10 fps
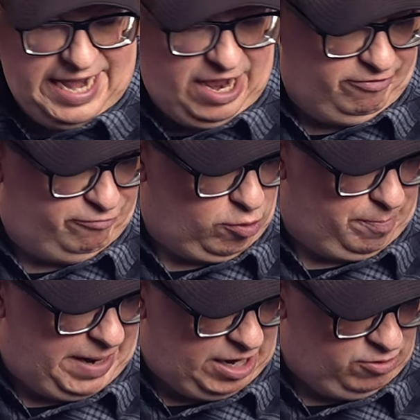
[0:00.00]
Now
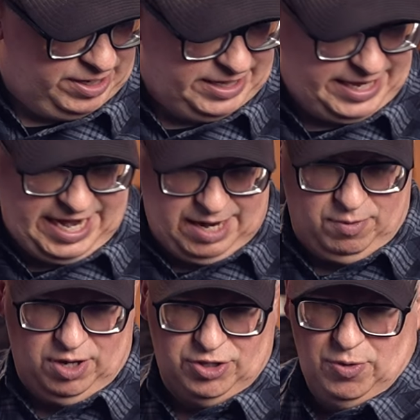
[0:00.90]
for powering the
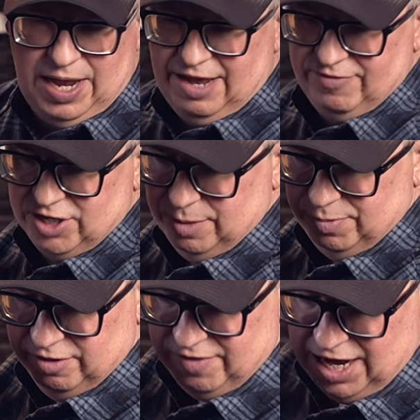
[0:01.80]
camera, you have a
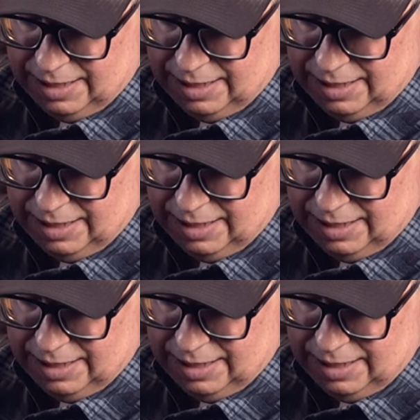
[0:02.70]
couple of